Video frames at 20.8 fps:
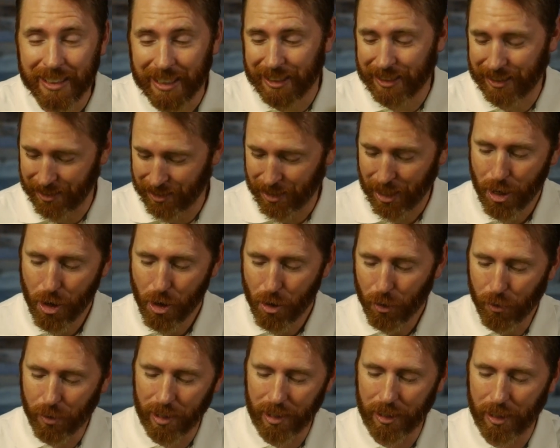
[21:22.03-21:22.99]
This is
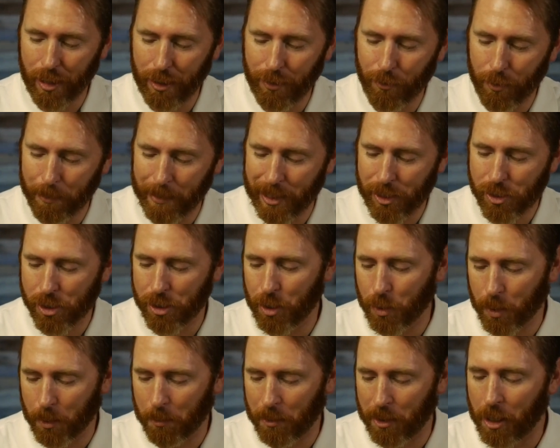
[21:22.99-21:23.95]
really good information.
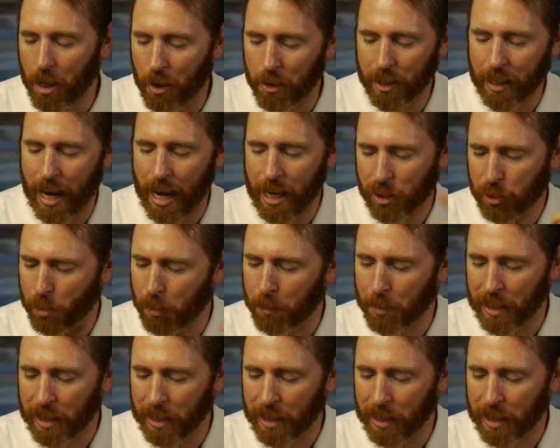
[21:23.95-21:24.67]
You want them to know the gospel,